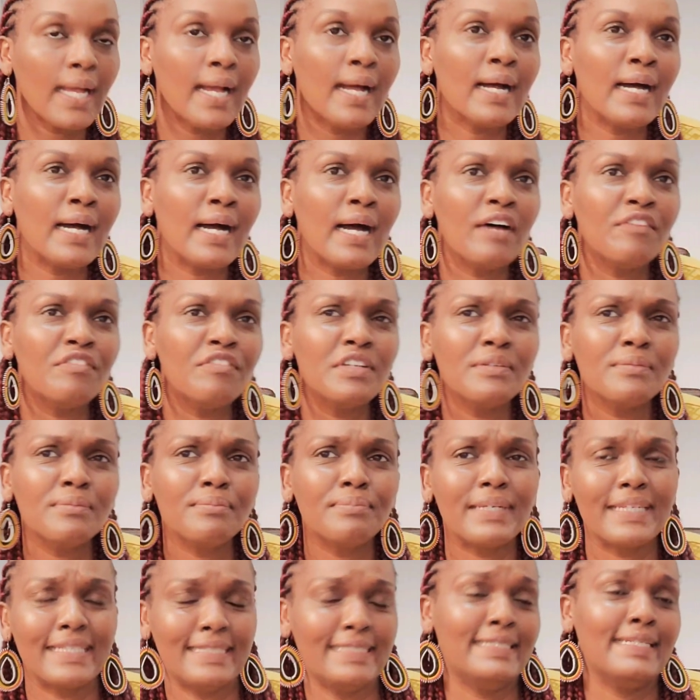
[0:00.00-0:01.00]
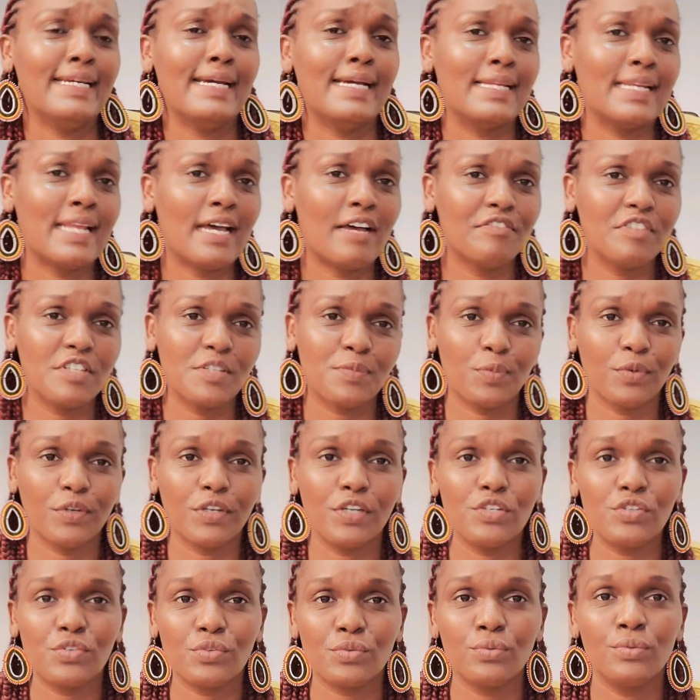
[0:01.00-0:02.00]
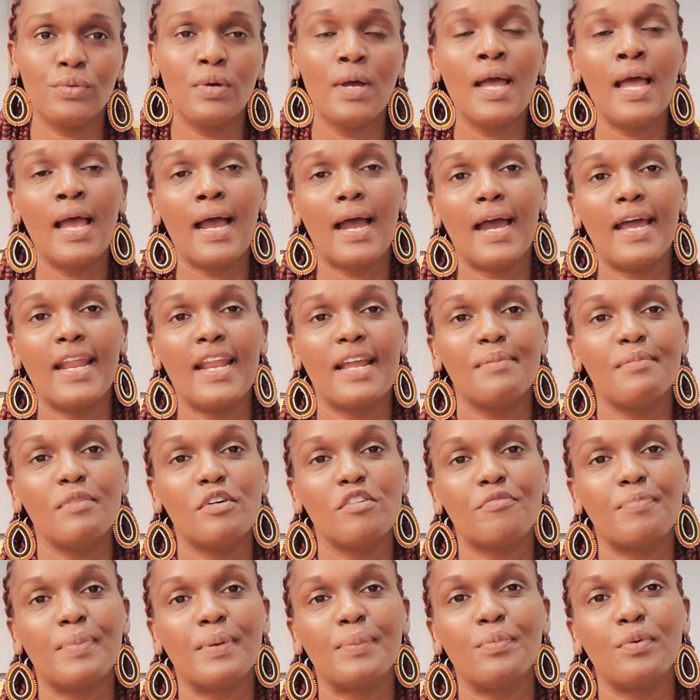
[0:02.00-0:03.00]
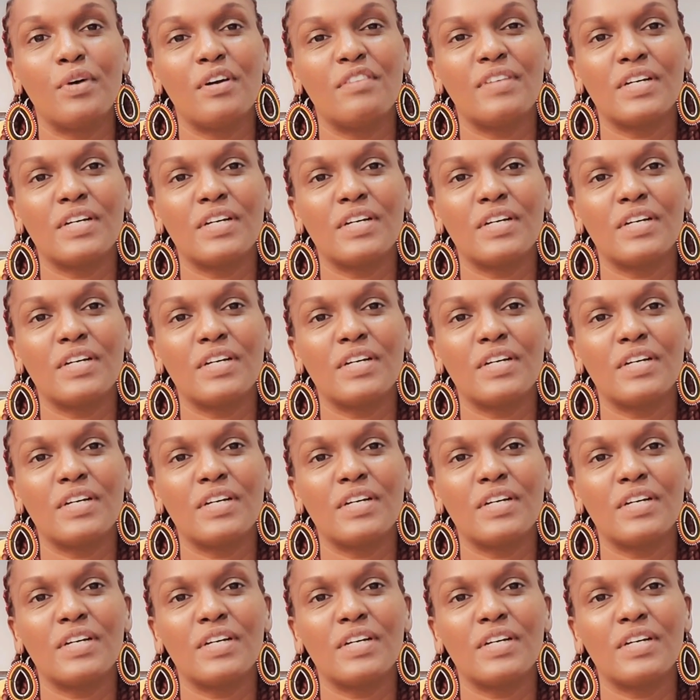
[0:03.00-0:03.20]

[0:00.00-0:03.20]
Having been here and having spoken to a number of people,